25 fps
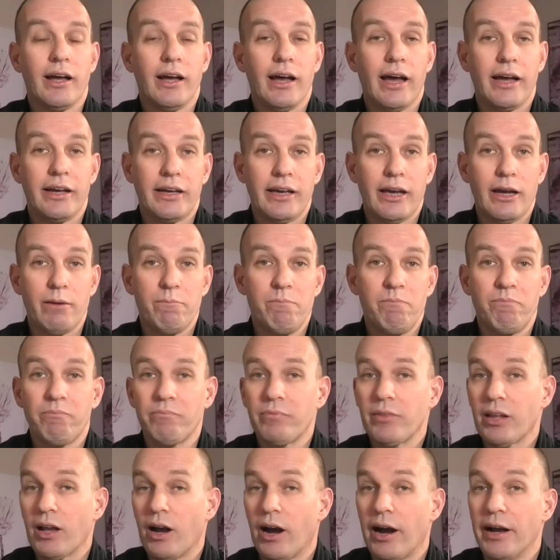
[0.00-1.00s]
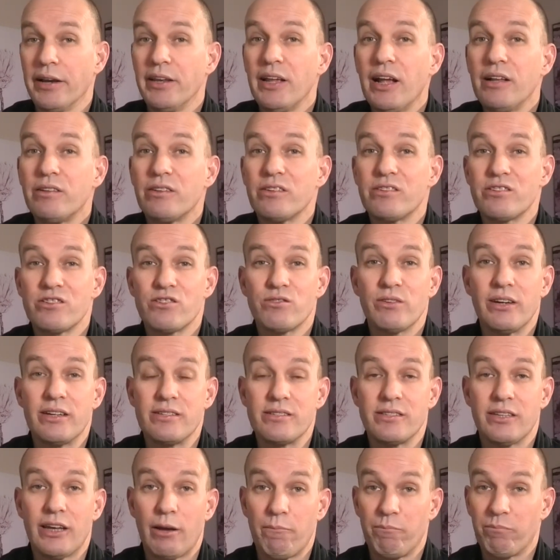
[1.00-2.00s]
Again, I need to
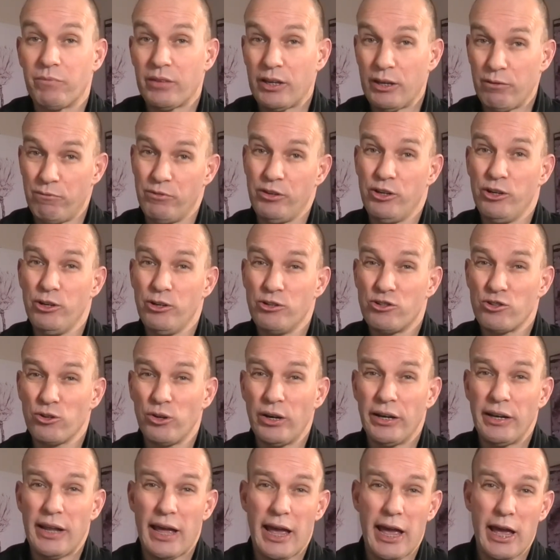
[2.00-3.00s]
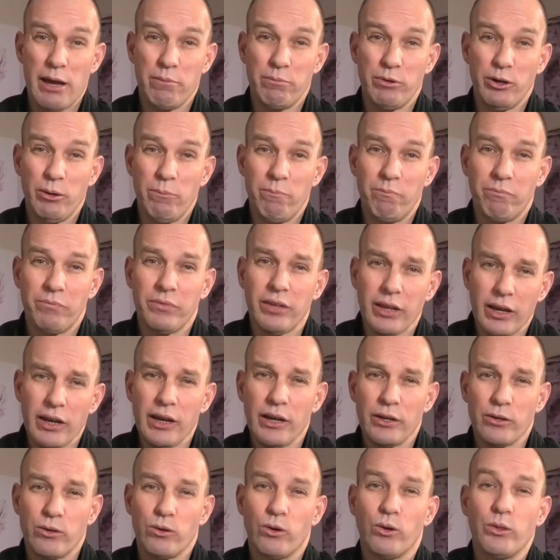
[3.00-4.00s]
stress that if you join Amber,
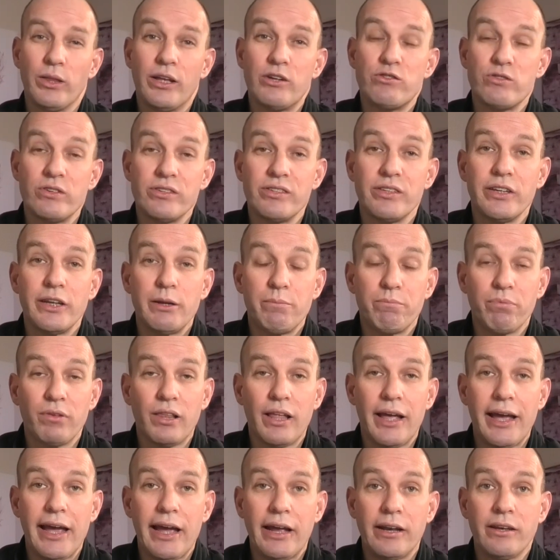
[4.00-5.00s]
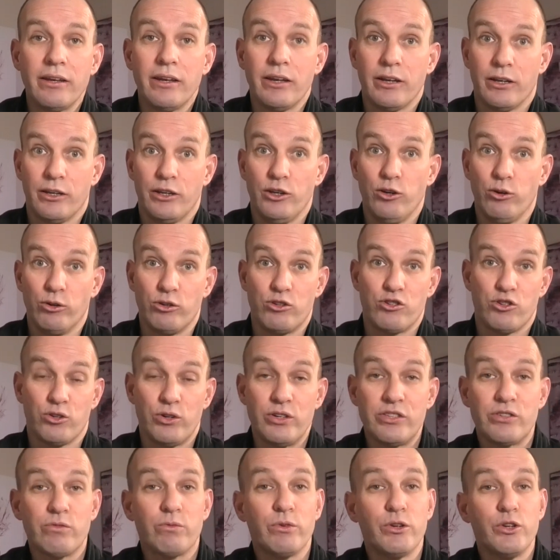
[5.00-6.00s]
your electricity plan, your
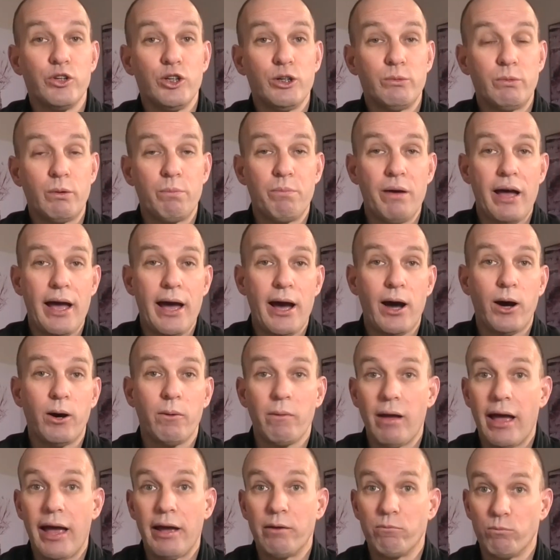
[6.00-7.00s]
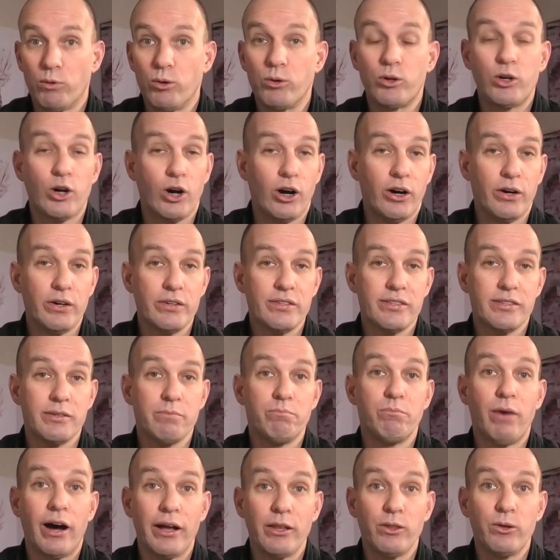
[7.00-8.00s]
choice of renewable power and wall costs
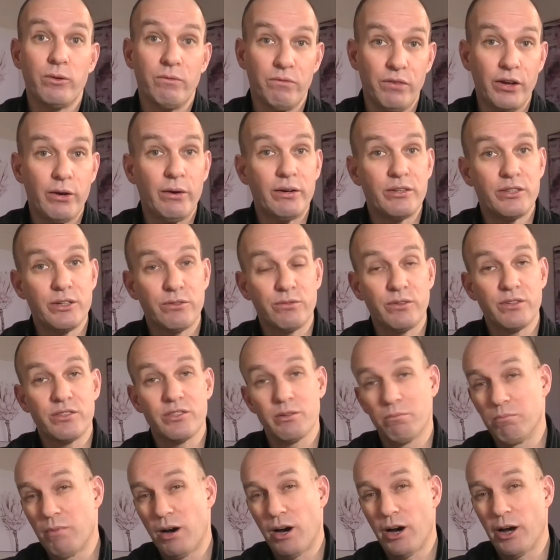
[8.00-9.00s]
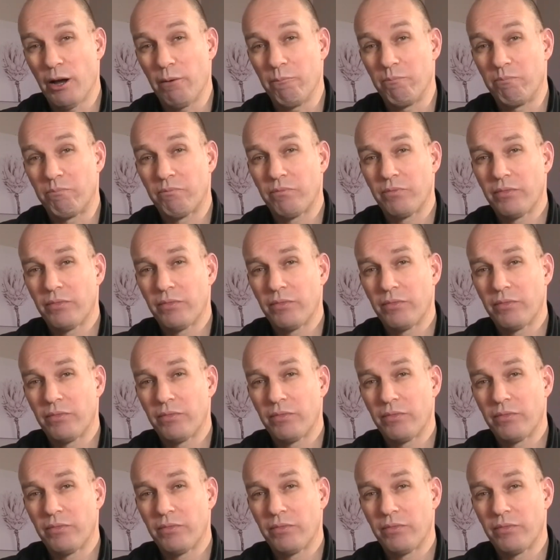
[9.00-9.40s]
might look very different to mine.